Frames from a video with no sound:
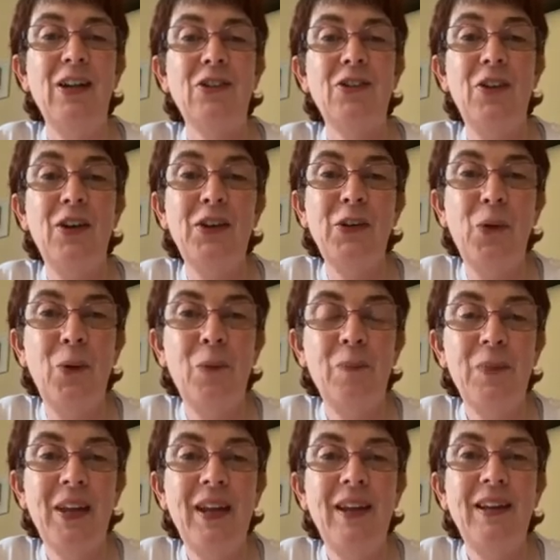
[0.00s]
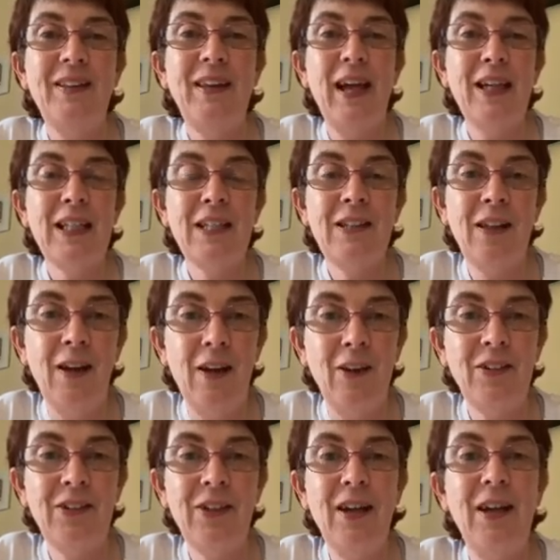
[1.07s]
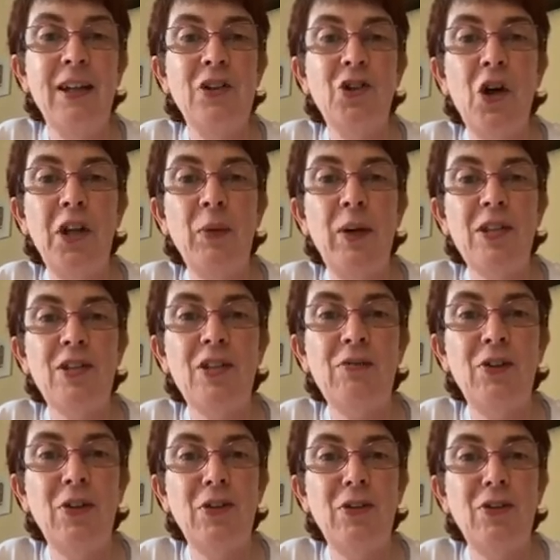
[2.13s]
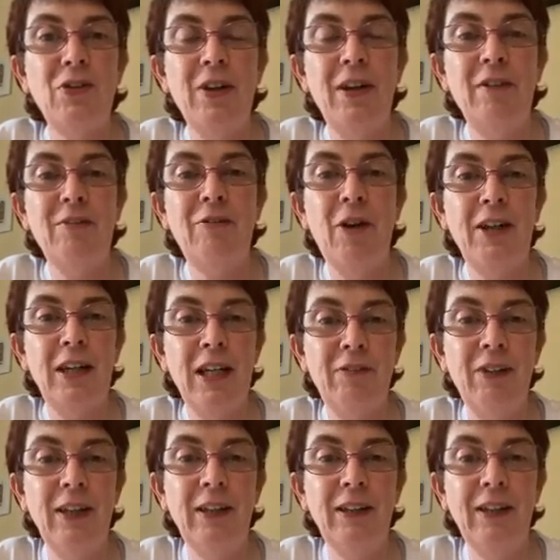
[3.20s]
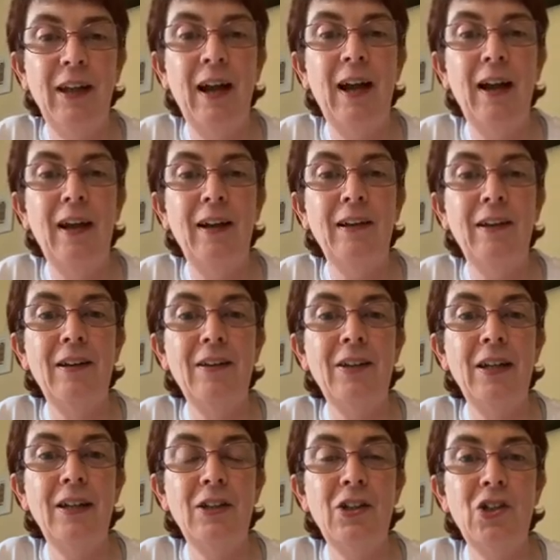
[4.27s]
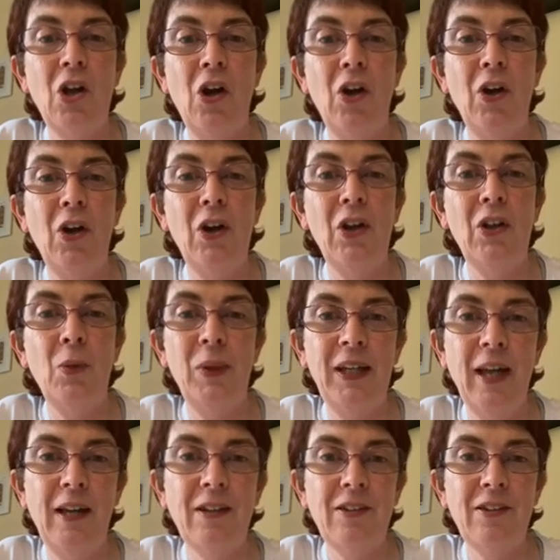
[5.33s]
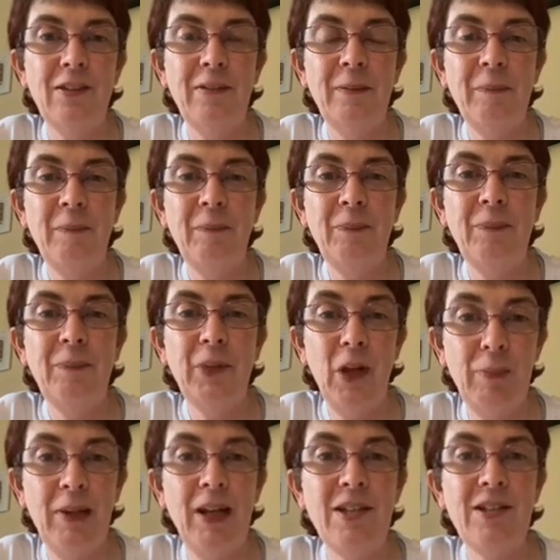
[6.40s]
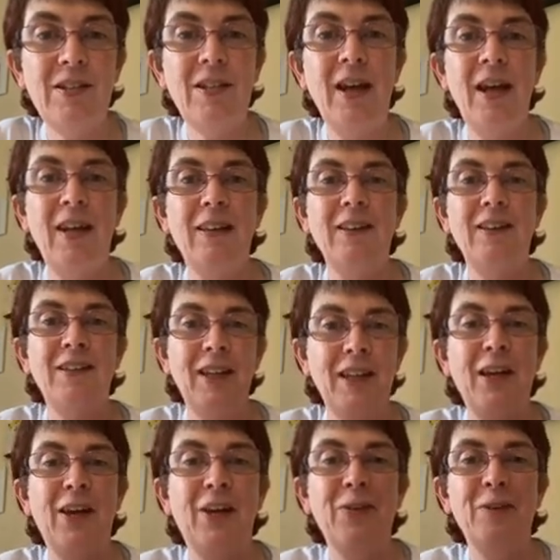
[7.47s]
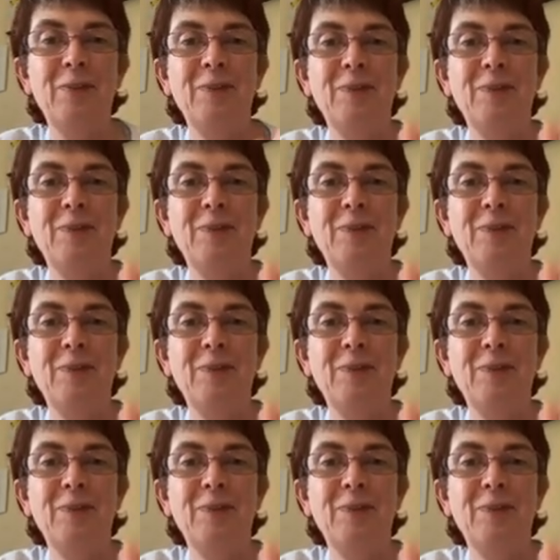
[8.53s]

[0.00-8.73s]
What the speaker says: So there you go. Thanks a lot. Enjoy the rest of your Friday evening and enjoy the weekend. God bless and take care.